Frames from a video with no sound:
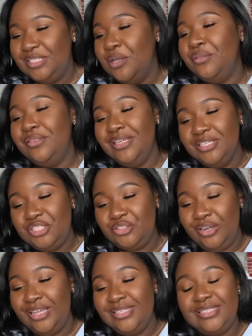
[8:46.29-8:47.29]
So this
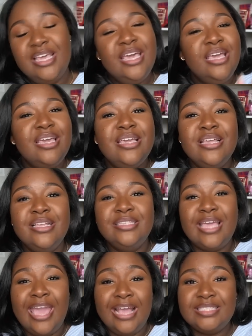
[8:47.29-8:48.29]
dress
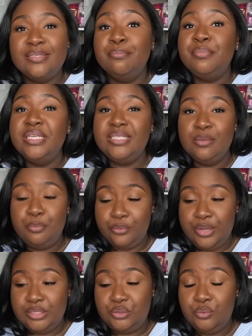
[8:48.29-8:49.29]
has some busy
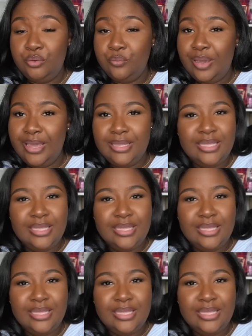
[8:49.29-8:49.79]
print to it, right?